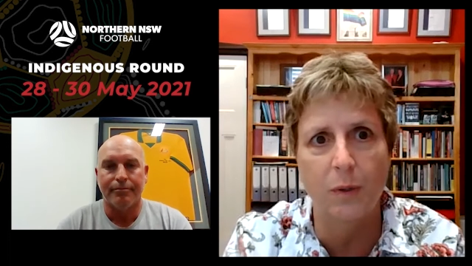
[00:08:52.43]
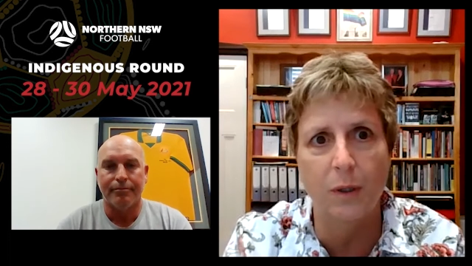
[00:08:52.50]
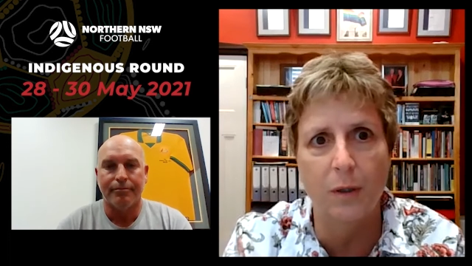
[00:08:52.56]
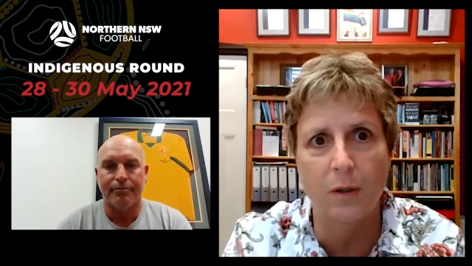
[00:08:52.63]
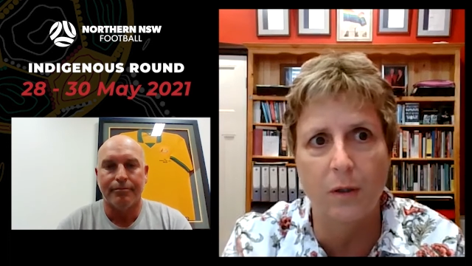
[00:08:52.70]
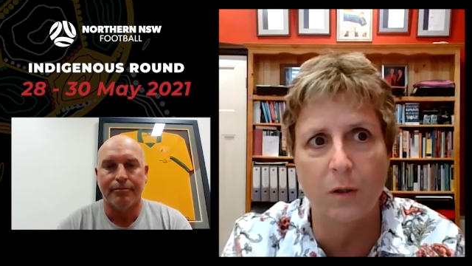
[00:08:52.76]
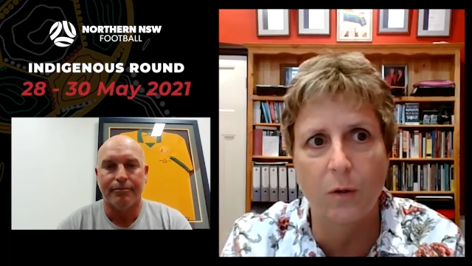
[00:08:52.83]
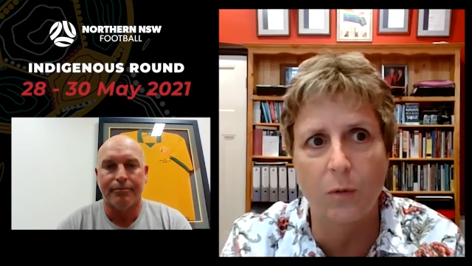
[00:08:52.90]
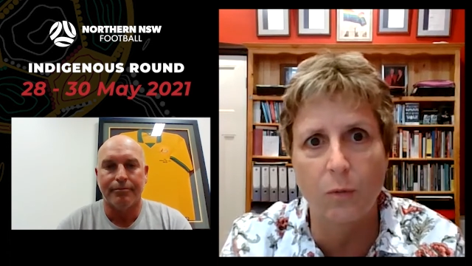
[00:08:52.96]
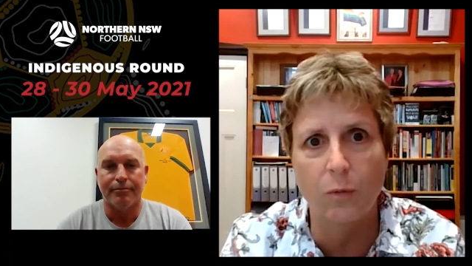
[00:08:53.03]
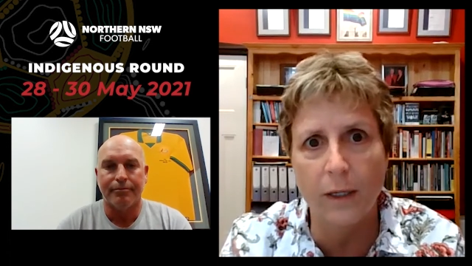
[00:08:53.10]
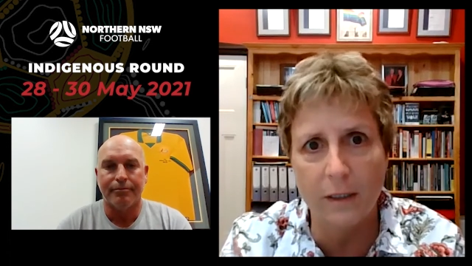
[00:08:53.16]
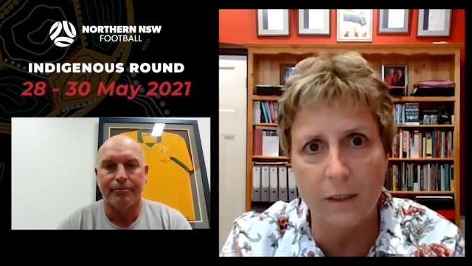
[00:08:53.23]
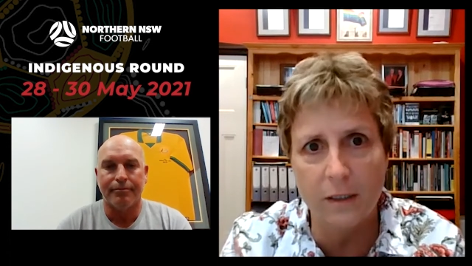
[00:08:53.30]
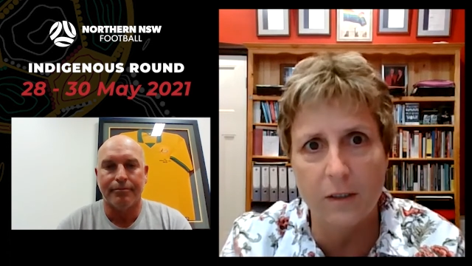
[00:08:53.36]
Speaker 1: but the
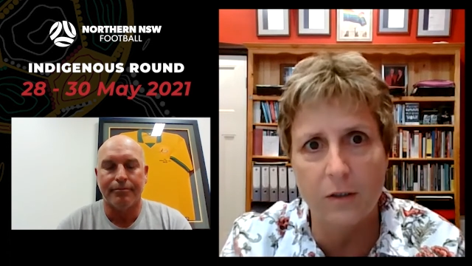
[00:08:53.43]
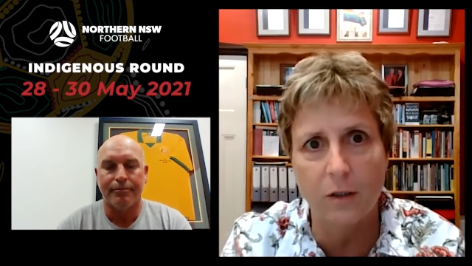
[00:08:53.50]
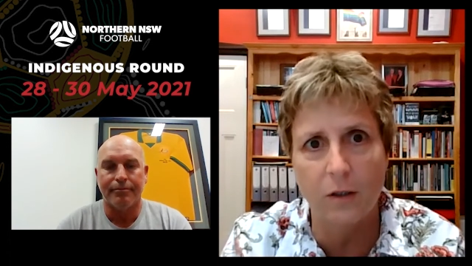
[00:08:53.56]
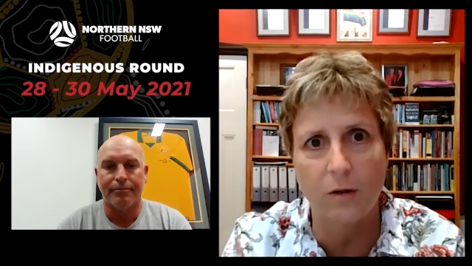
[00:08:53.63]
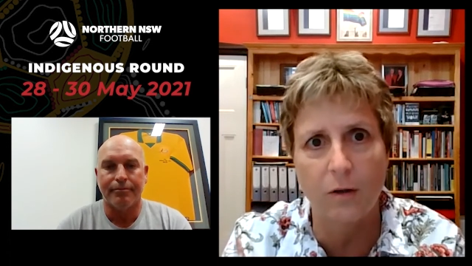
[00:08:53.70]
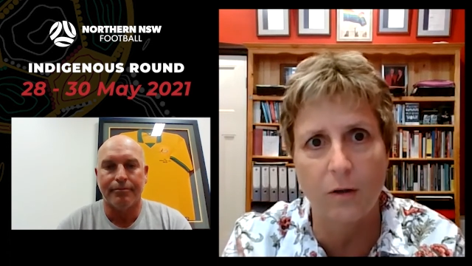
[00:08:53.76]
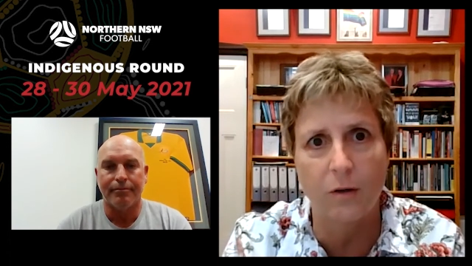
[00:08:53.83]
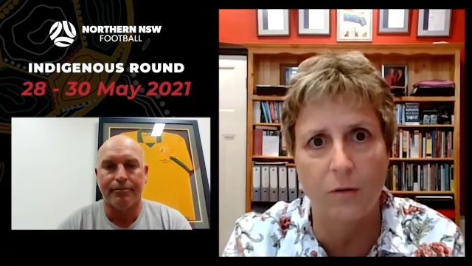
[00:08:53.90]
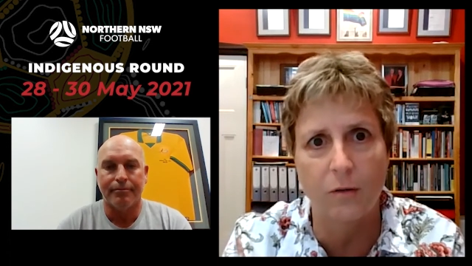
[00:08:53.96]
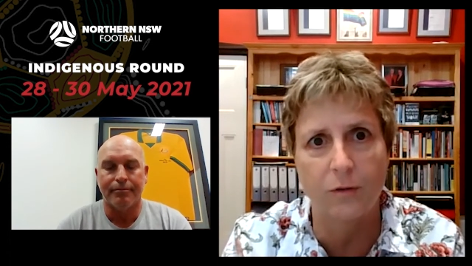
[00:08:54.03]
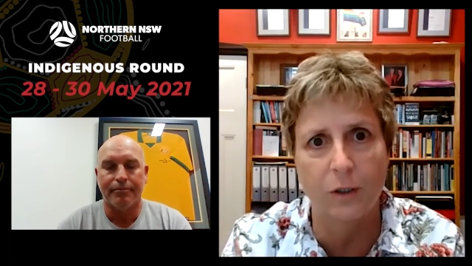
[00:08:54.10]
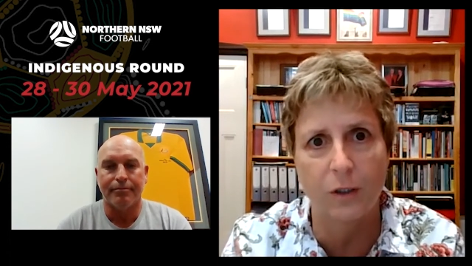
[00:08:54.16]
rest of